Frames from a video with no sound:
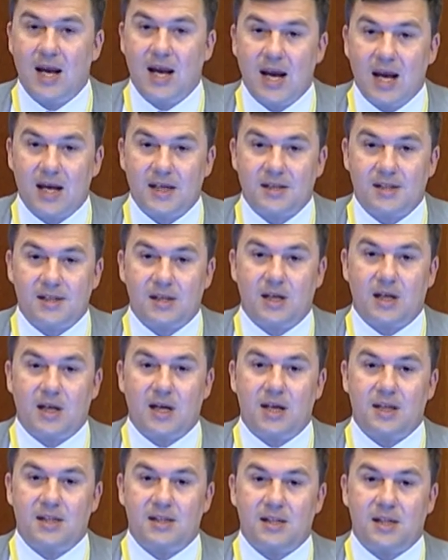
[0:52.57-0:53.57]
as
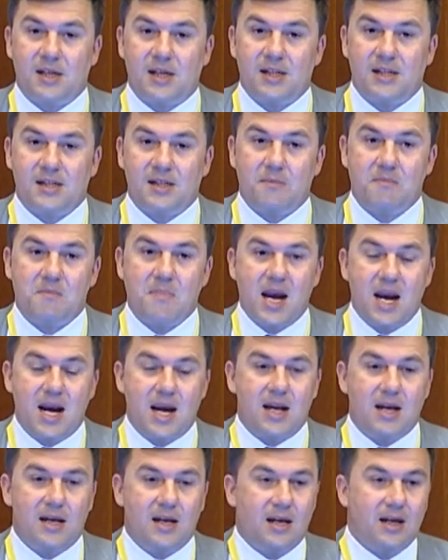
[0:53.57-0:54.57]
a
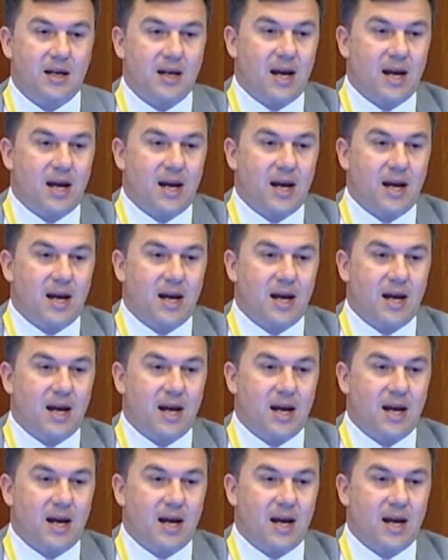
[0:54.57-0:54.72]
main